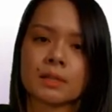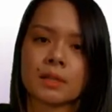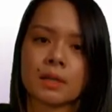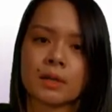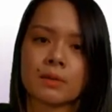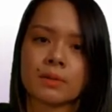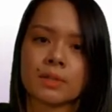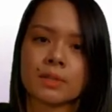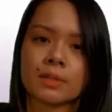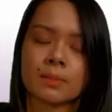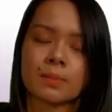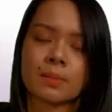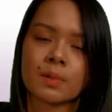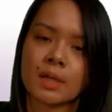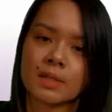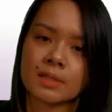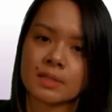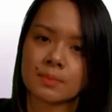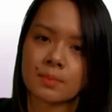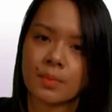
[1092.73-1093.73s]
there is a
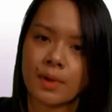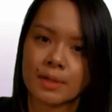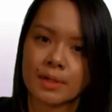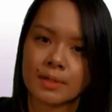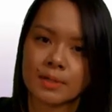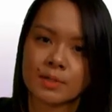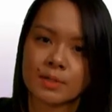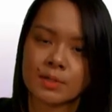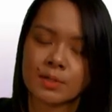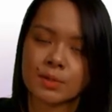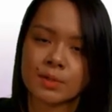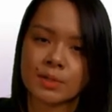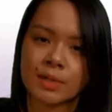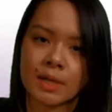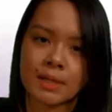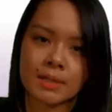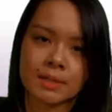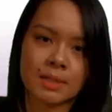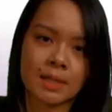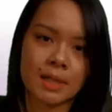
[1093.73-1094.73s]
plus minus 2
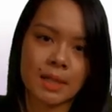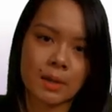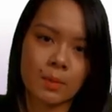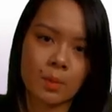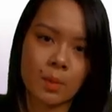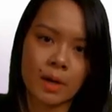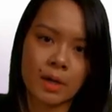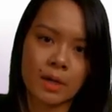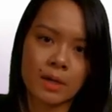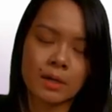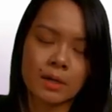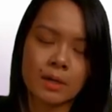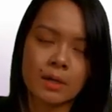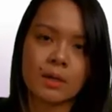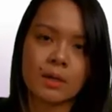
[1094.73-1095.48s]
days leeway